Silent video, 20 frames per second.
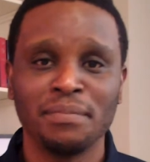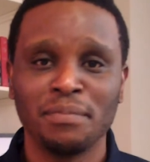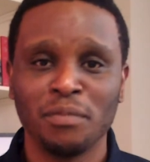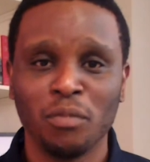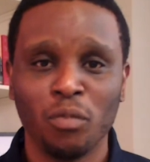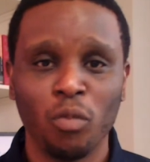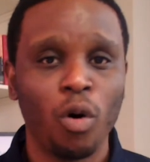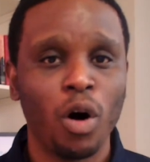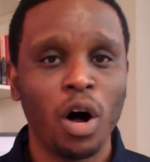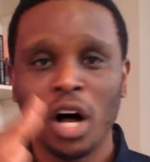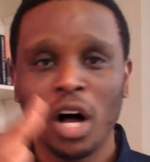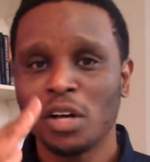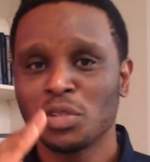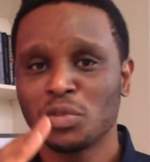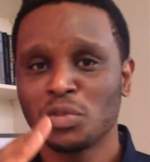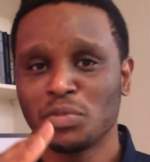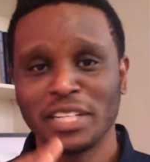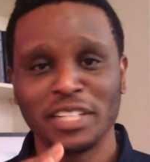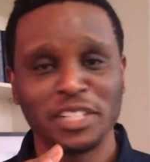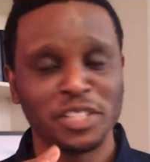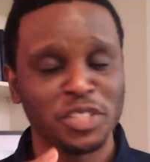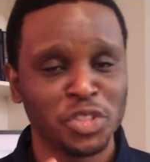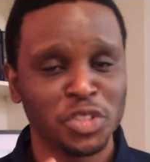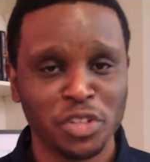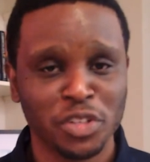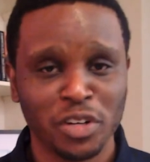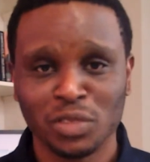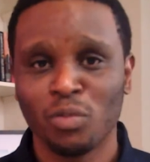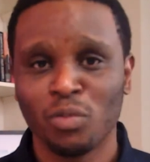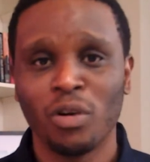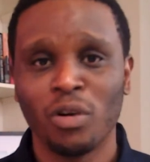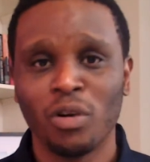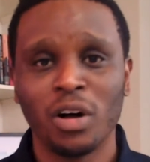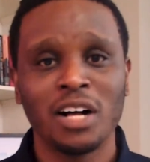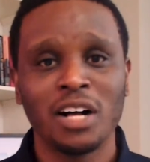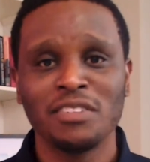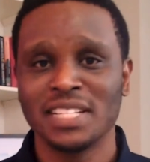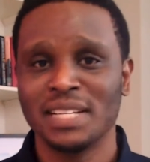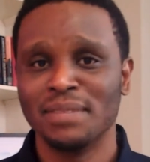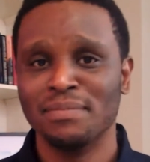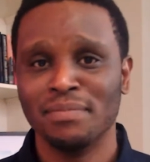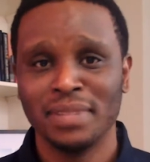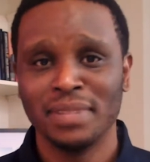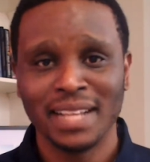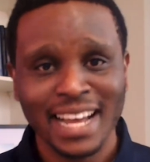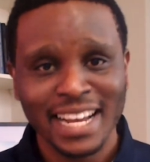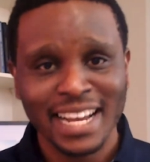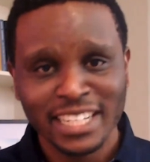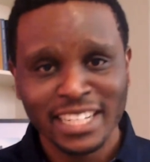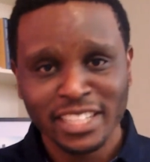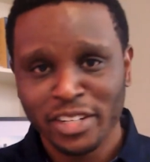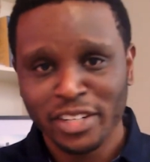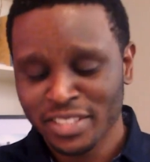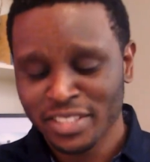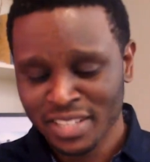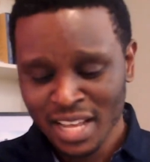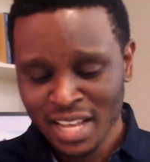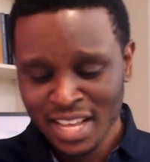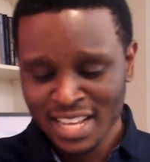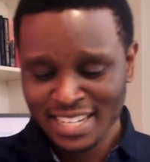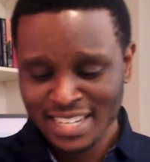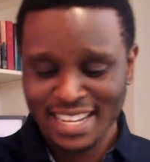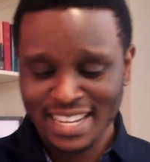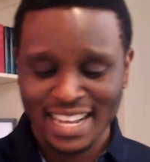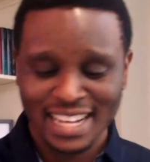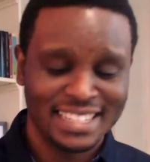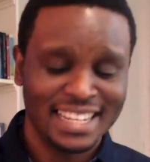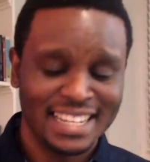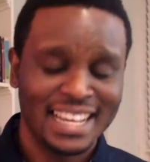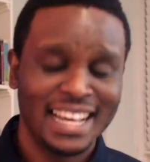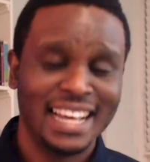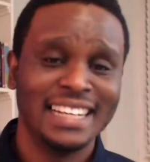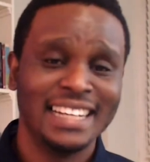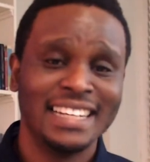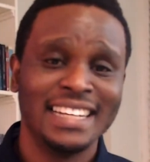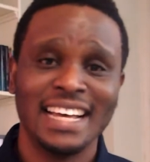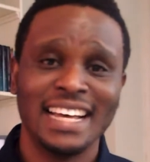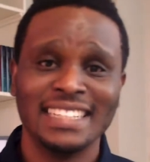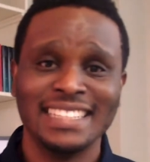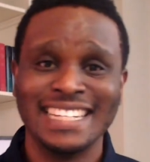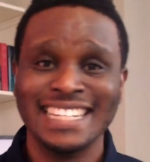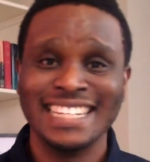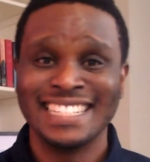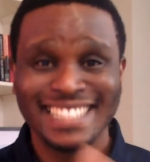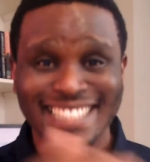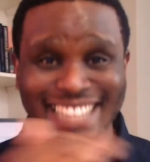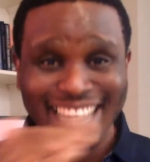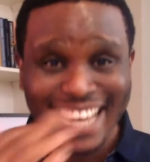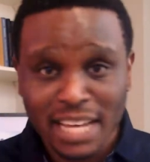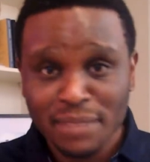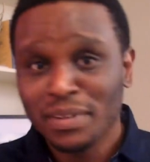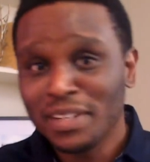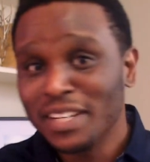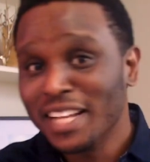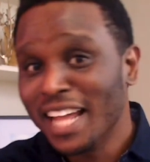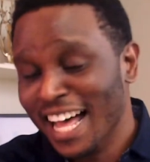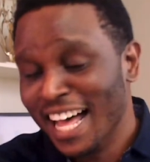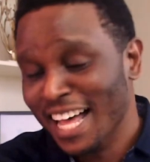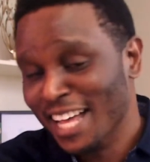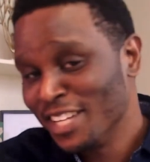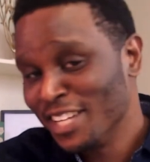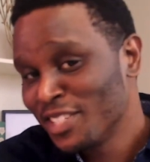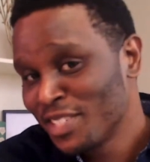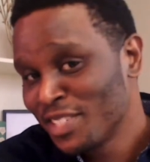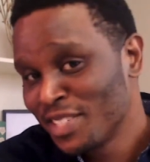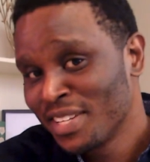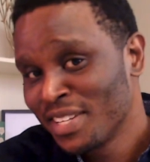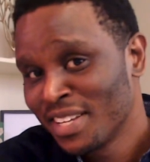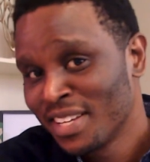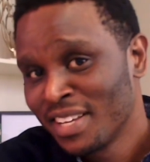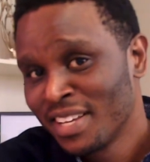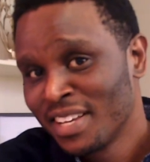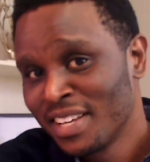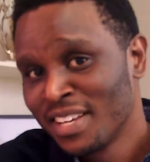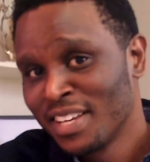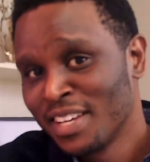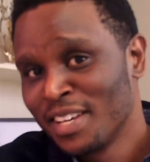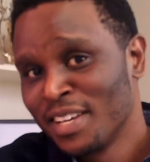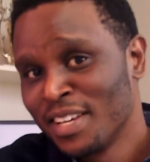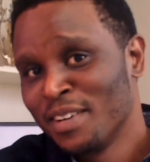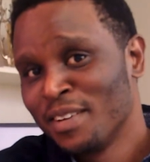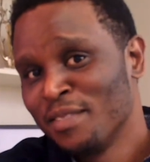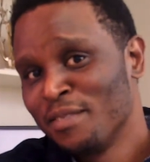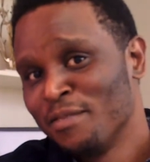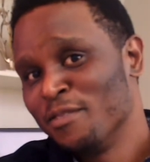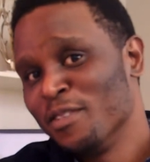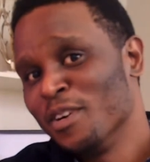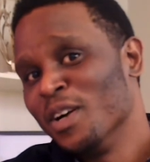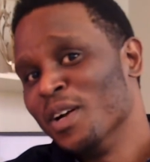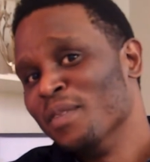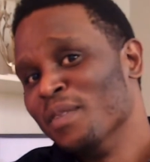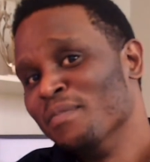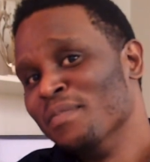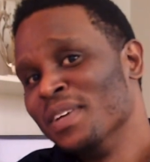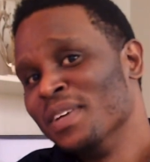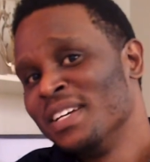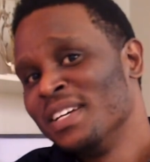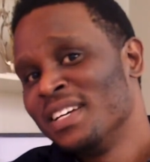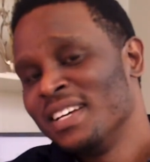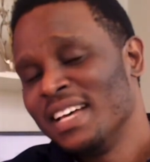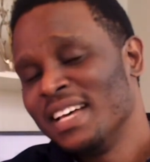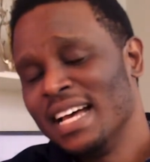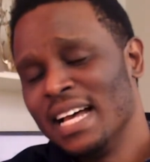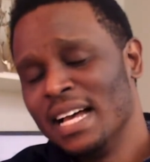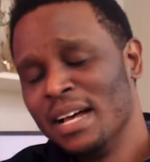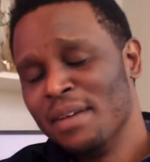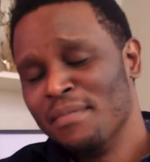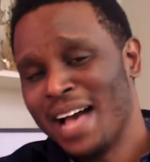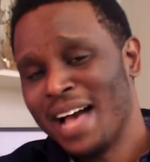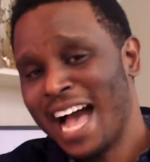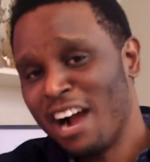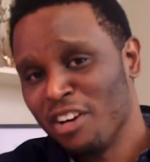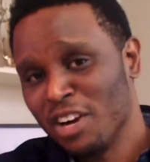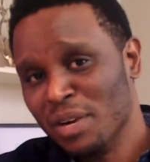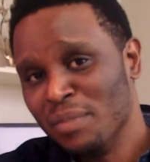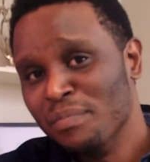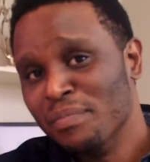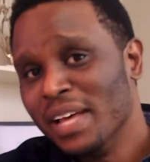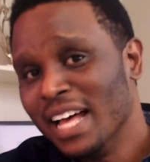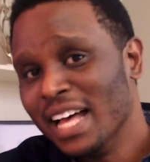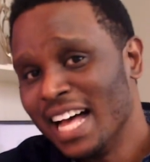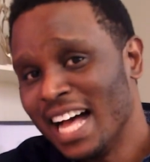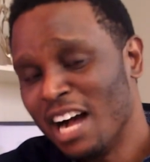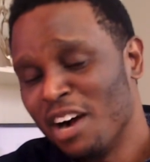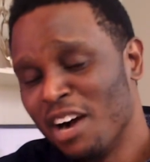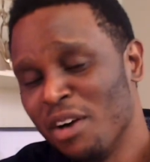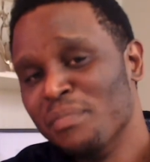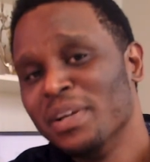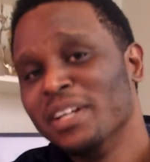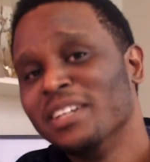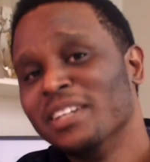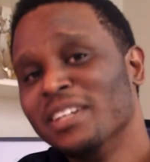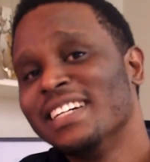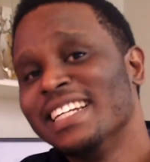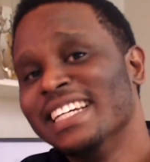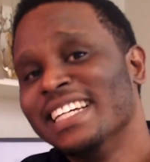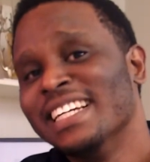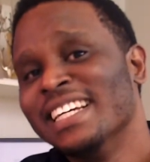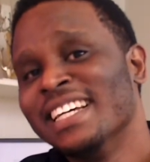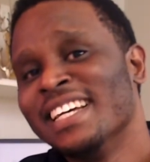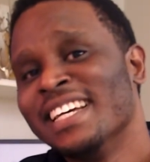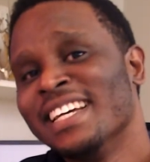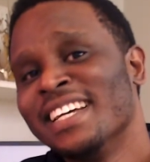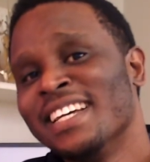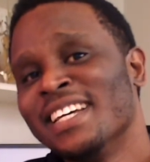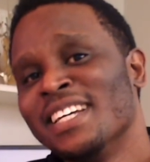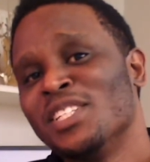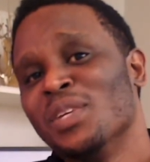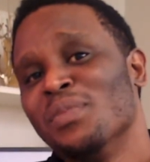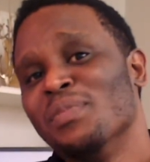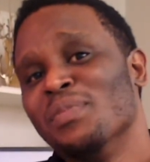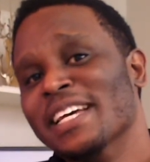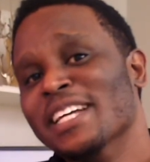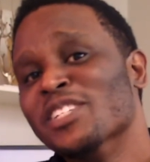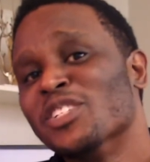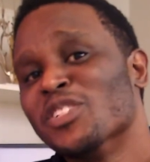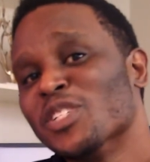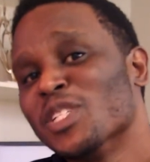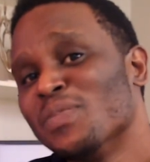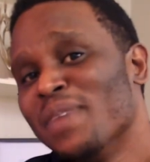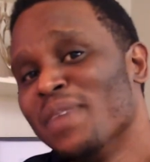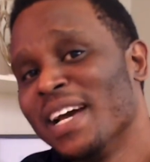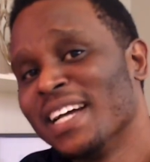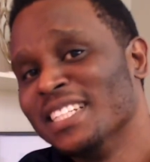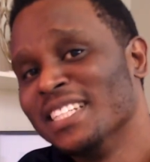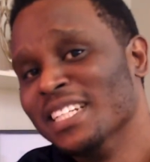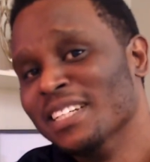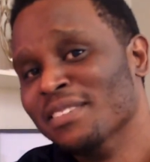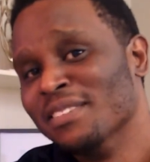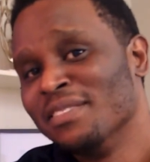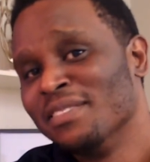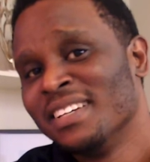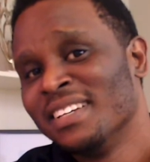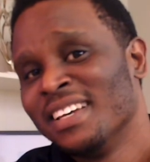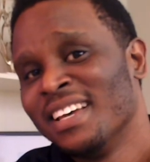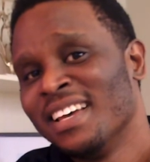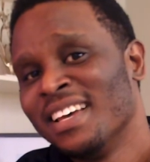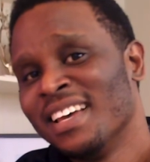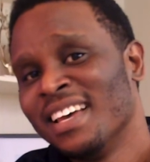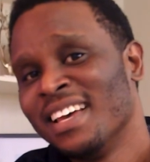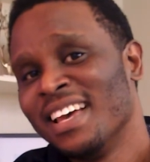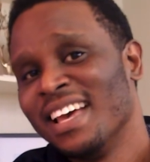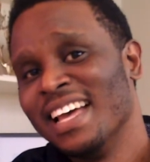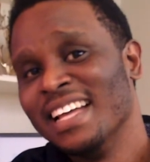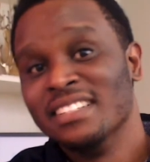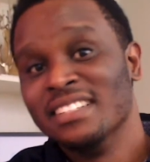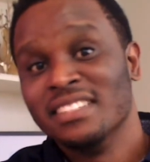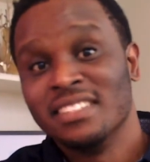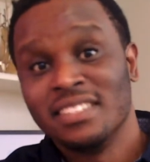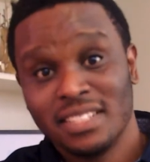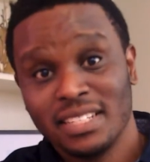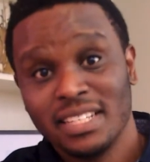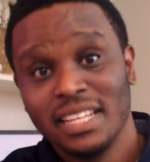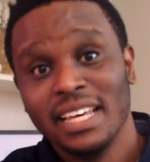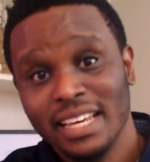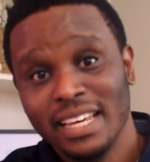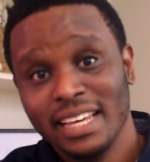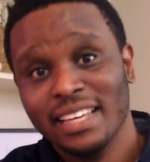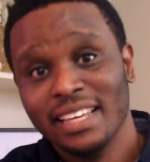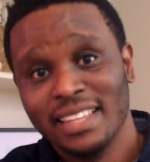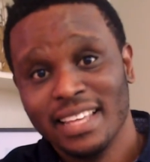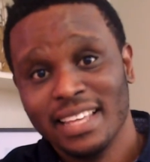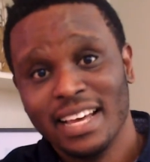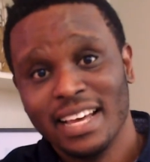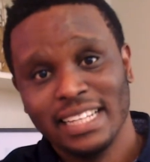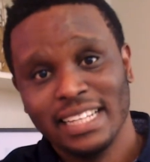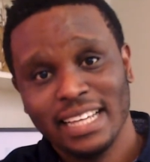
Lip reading: walls, we construct walls and blinders that disable us from our ability to be introspective and see that,